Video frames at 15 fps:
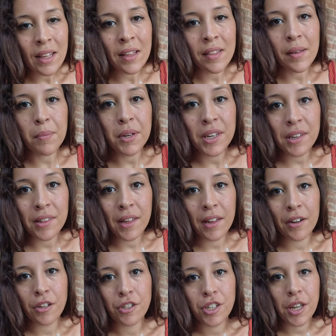So I'm gonna need the
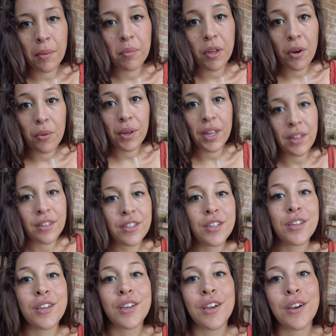energy. I'm going to
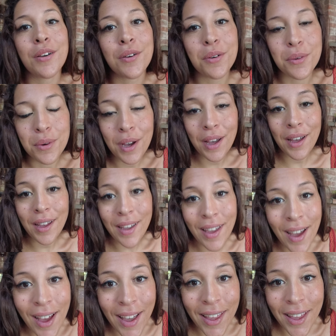go
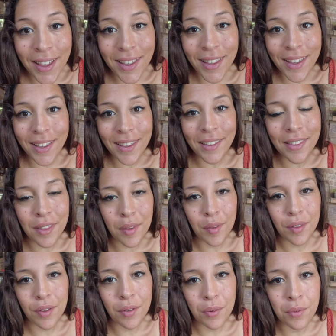kayaking, the
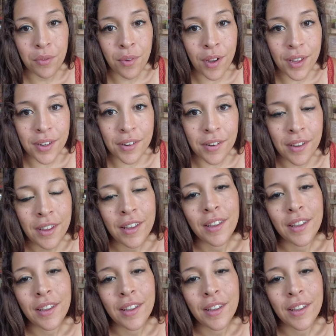salt run,